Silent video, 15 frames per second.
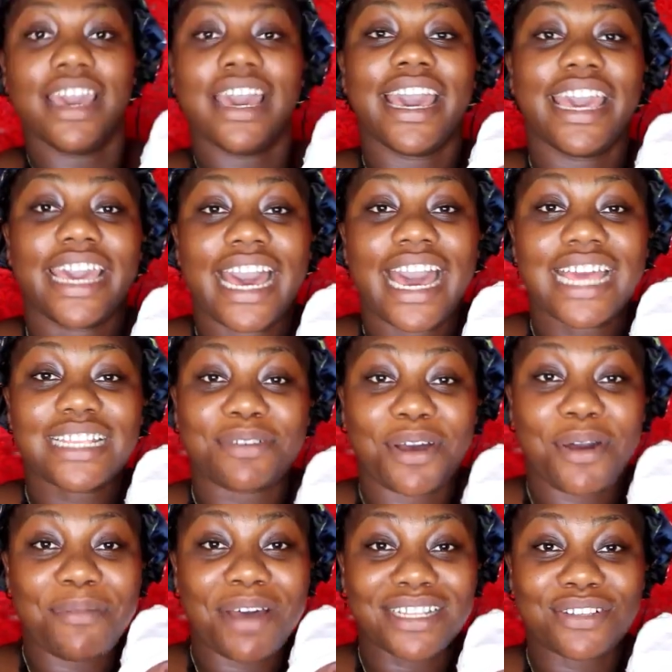Hey guys,
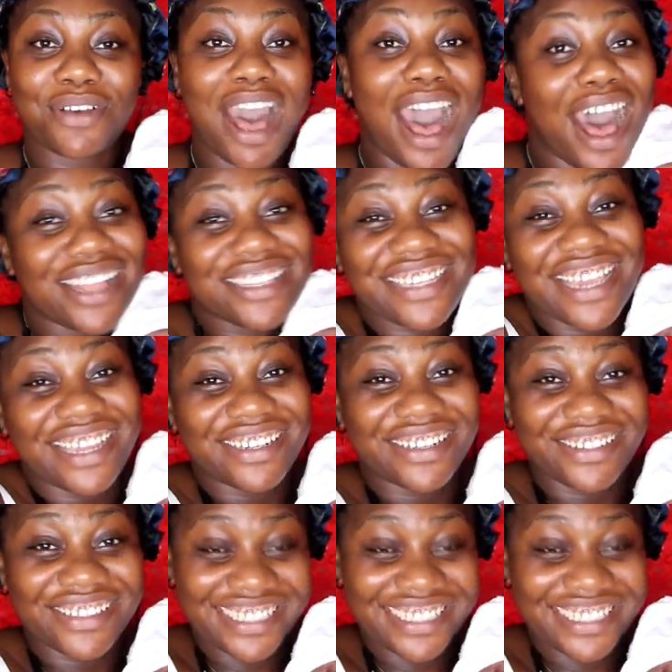welcome back to our channel.